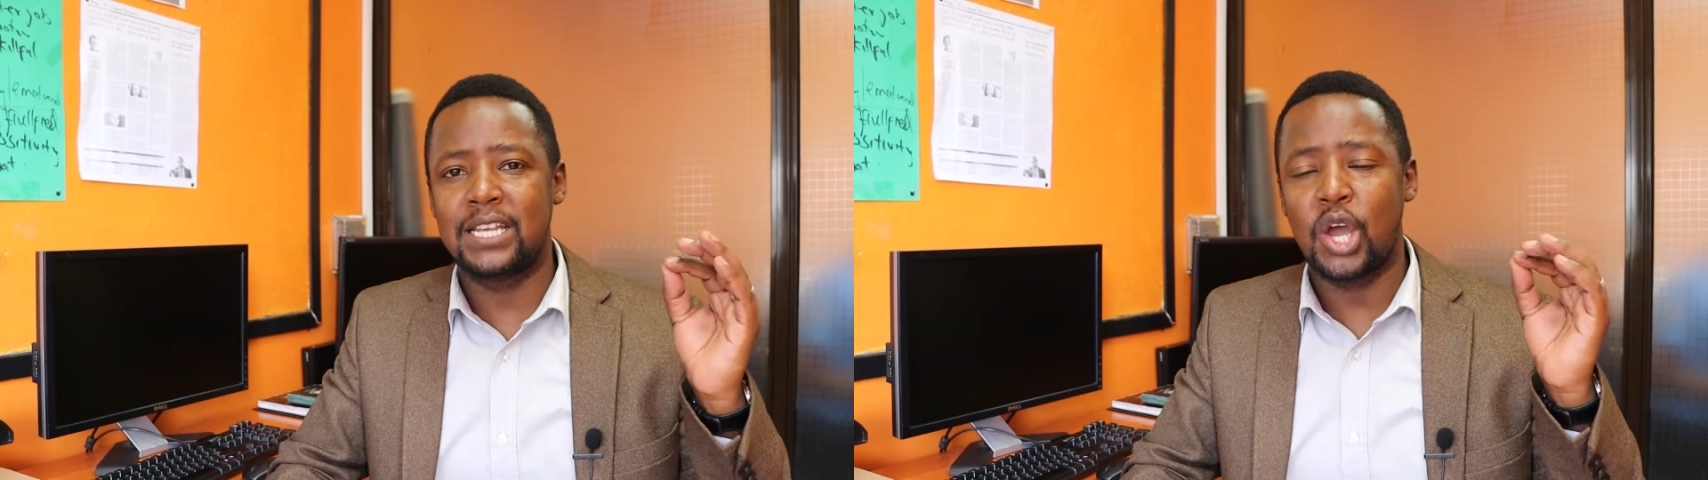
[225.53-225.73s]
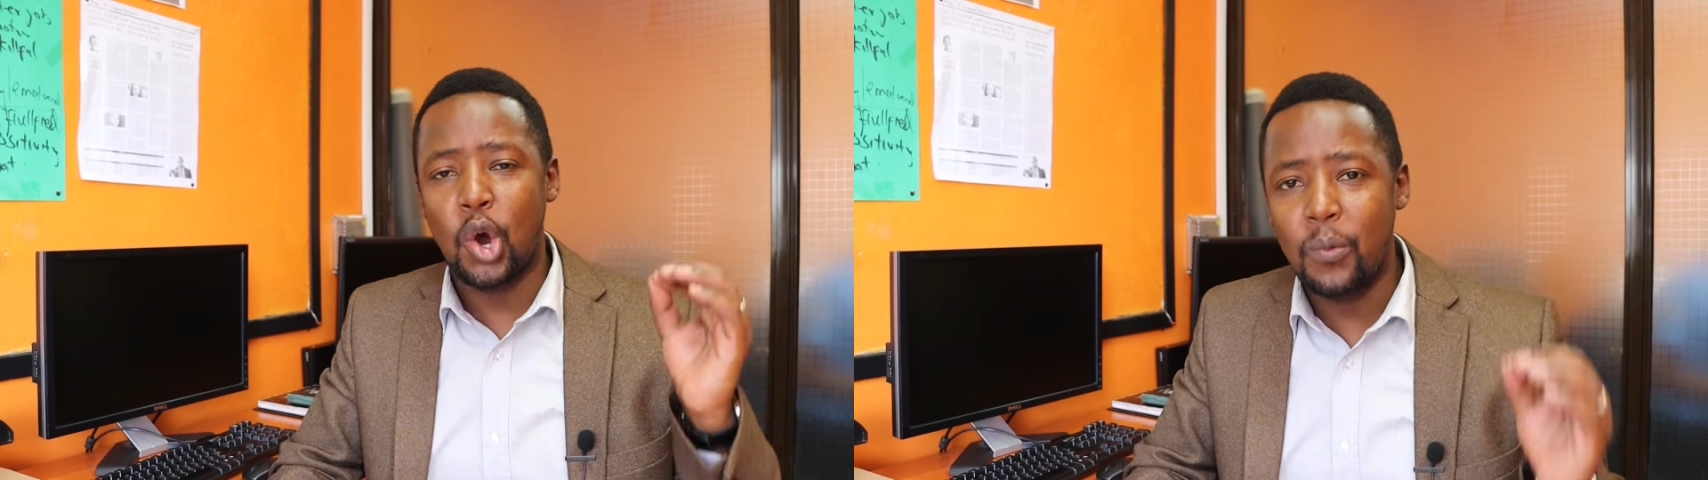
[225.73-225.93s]

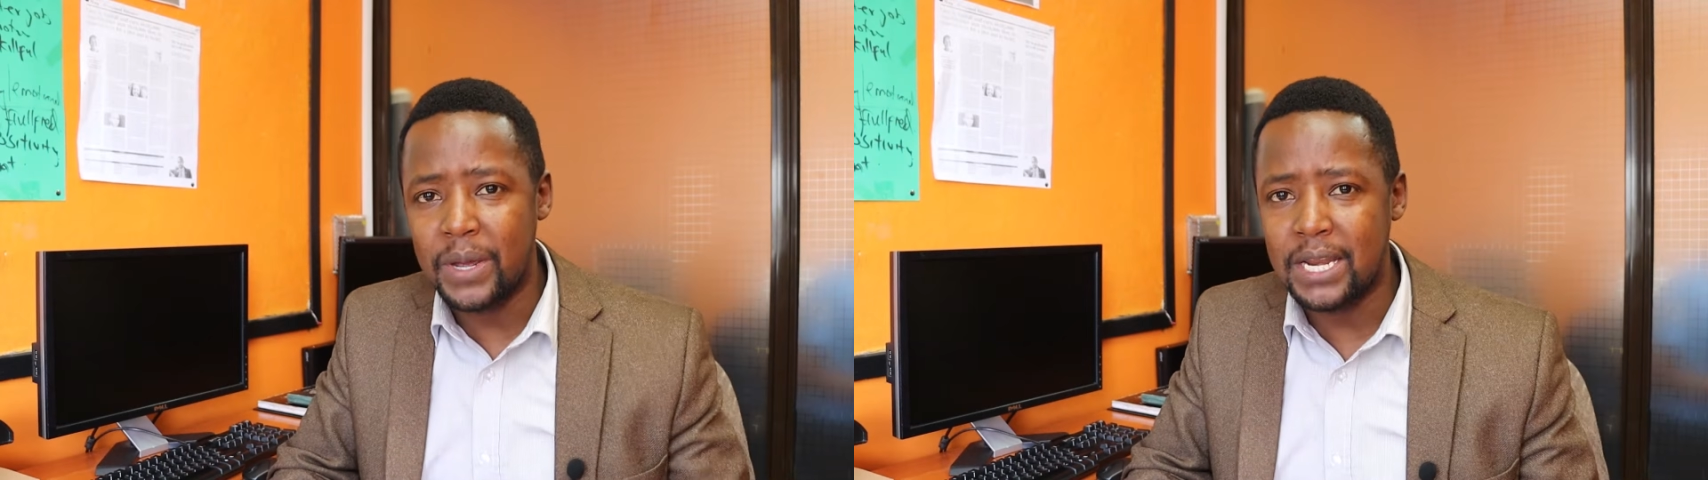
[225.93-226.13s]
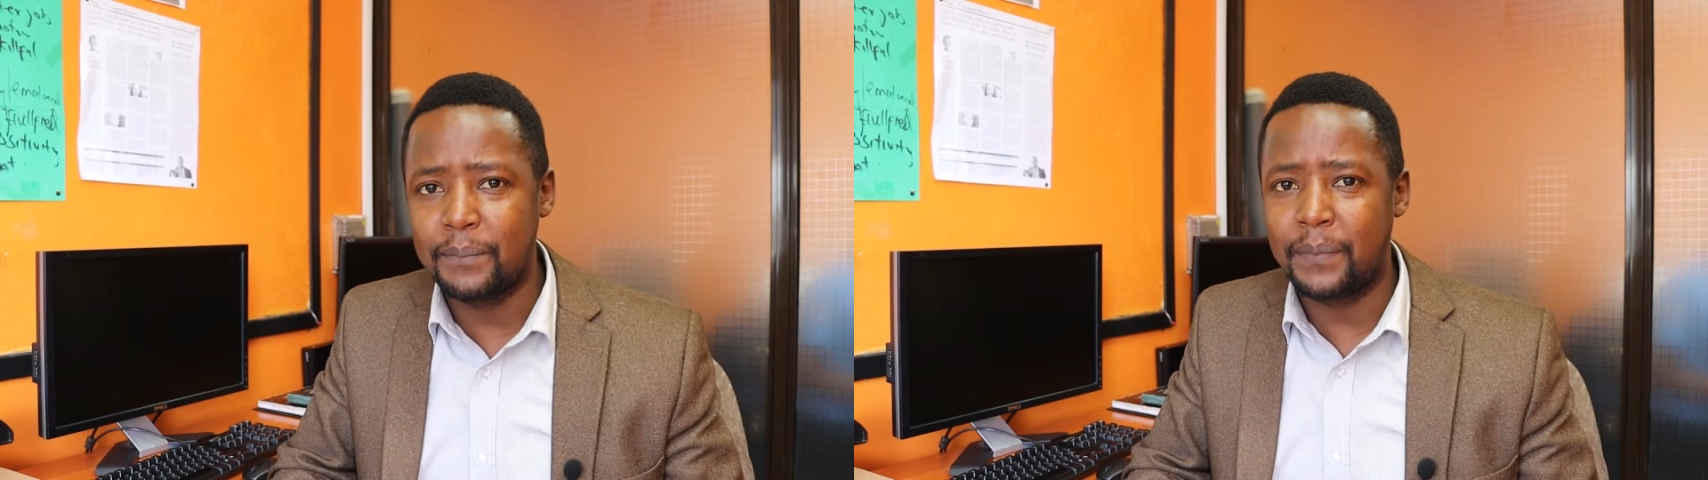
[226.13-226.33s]
the
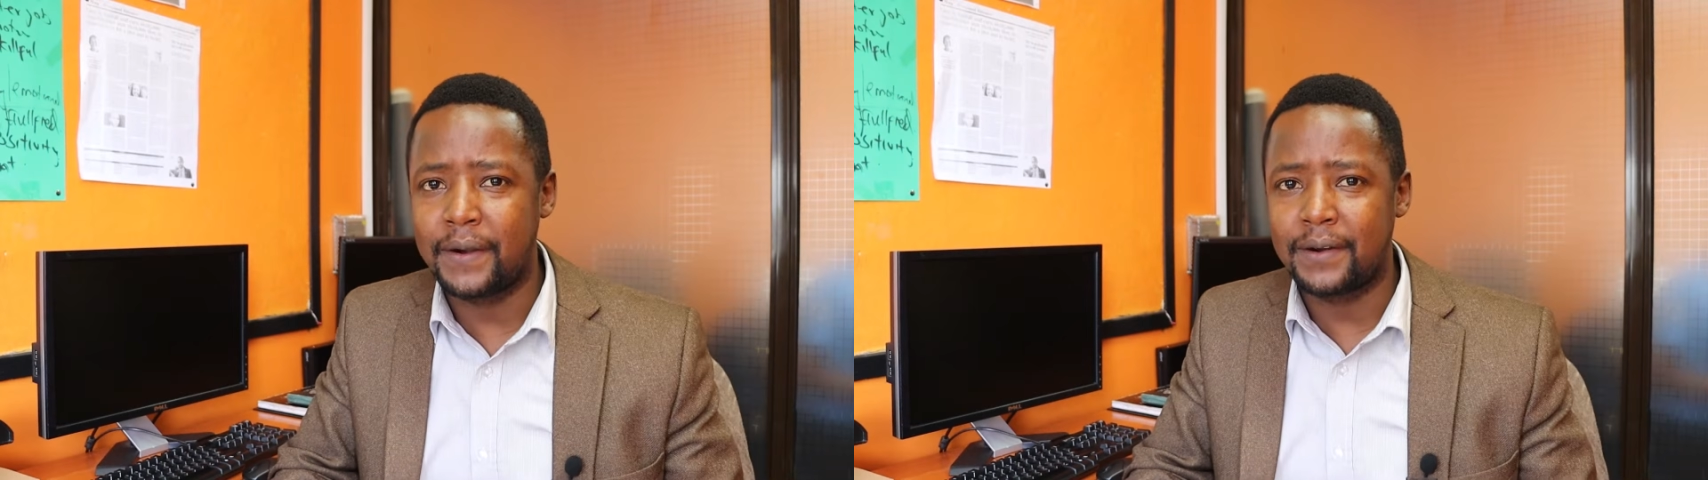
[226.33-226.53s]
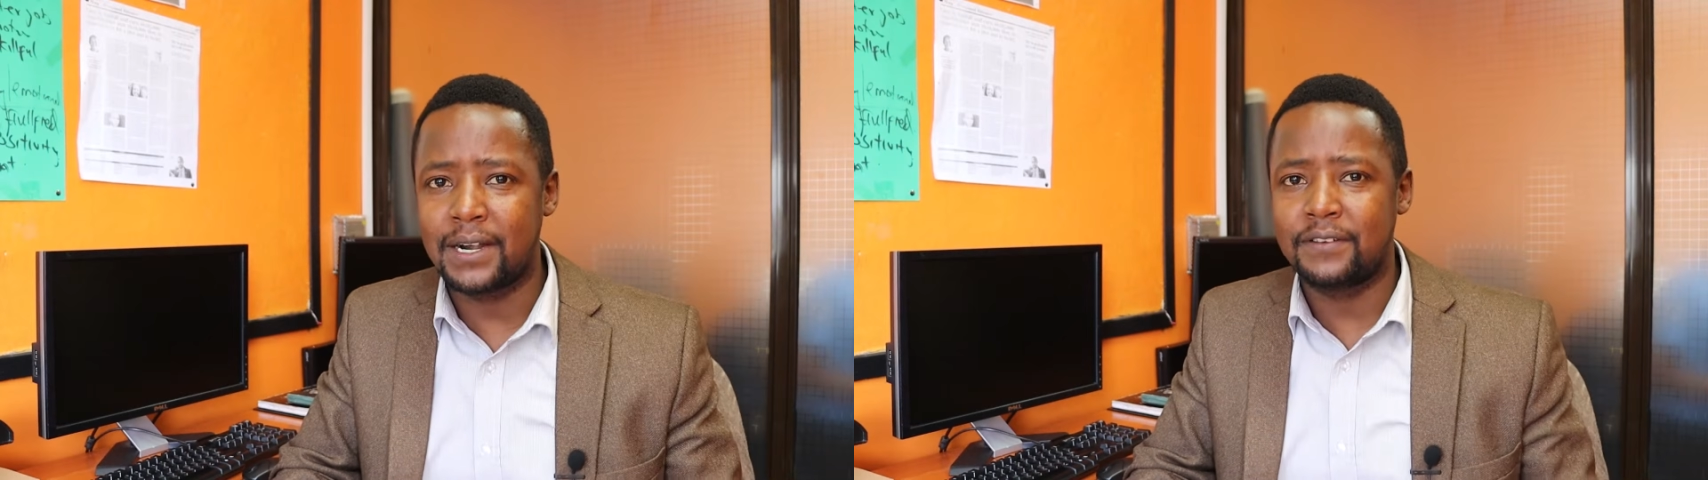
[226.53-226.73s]
opening
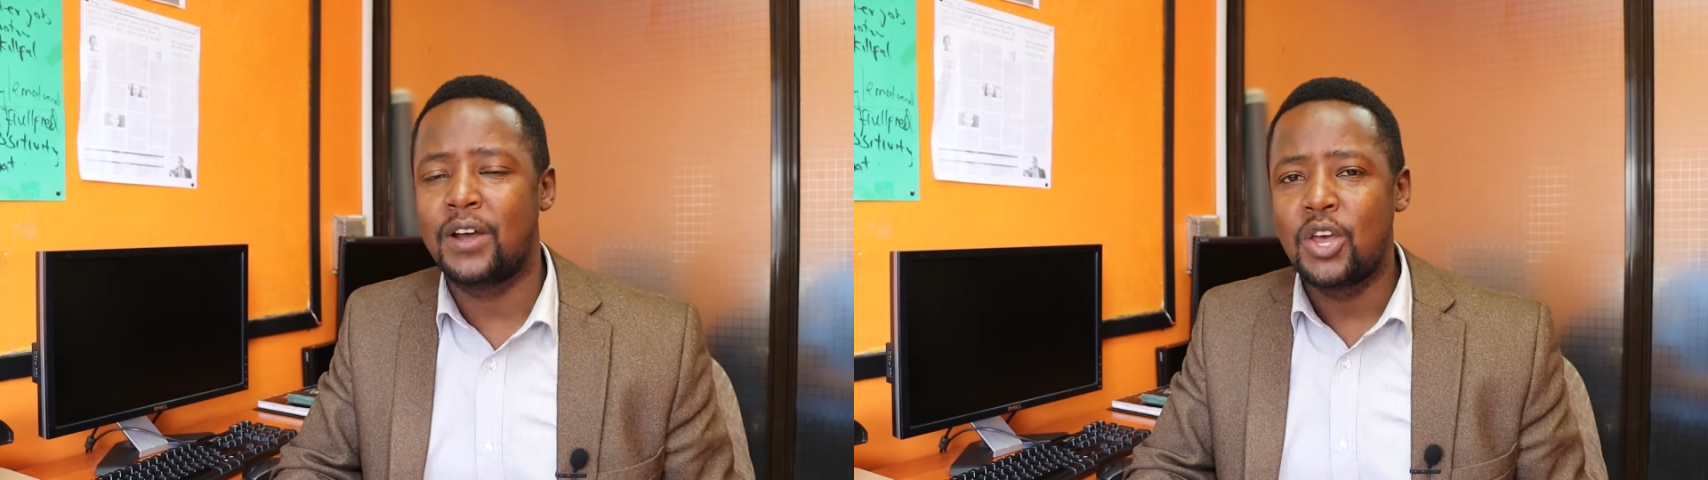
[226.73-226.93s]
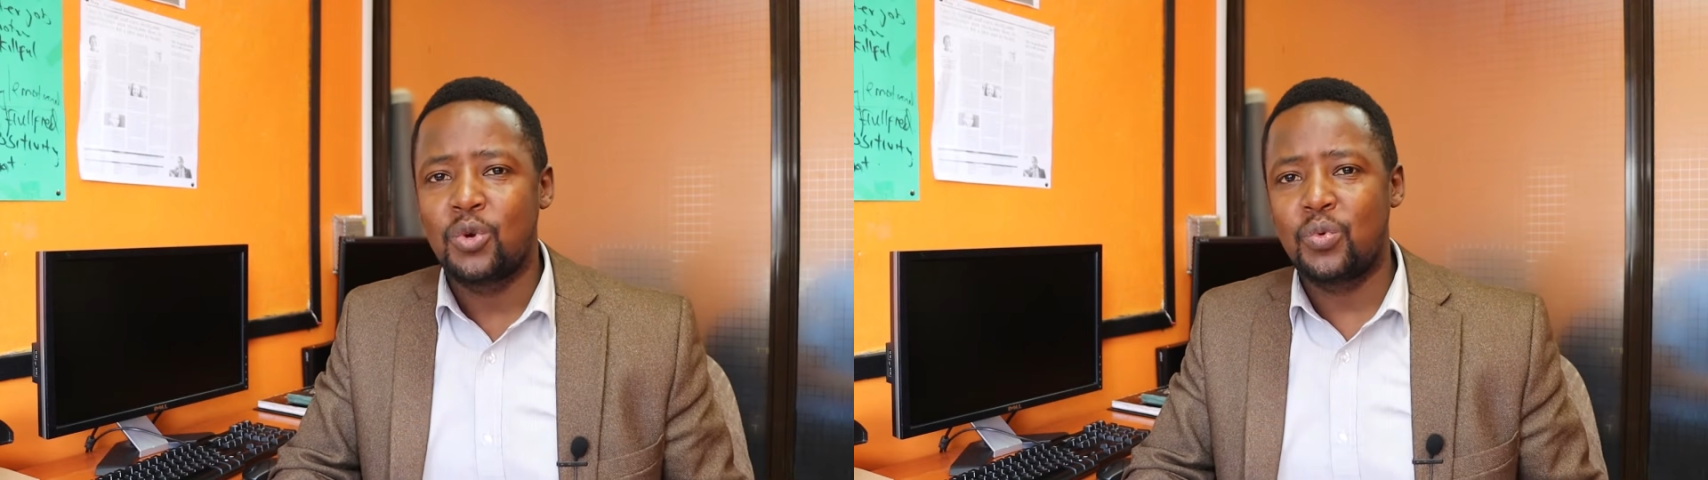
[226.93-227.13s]
paragraph,